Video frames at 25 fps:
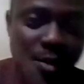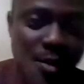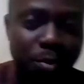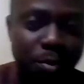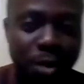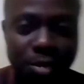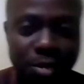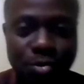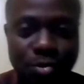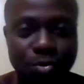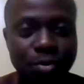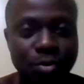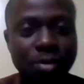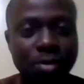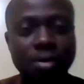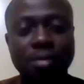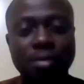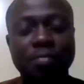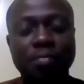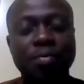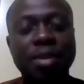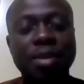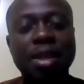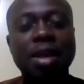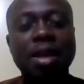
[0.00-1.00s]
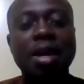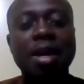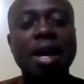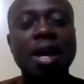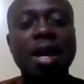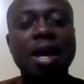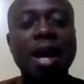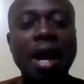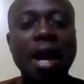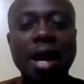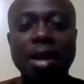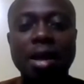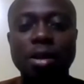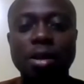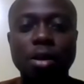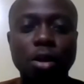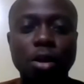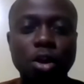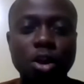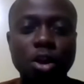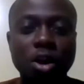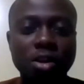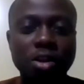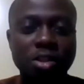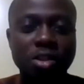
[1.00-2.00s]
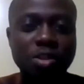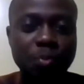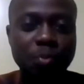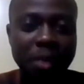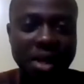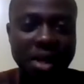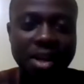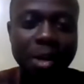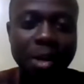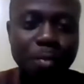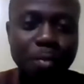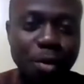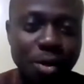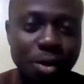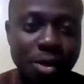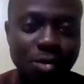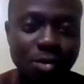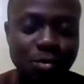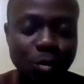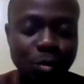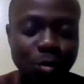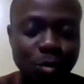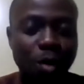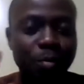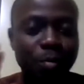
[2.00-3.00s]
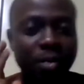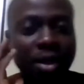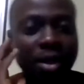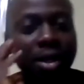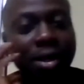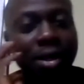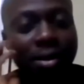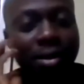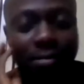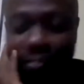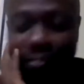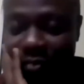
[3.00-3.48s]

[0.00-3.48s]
the bottle and lure the spider monkey to come there.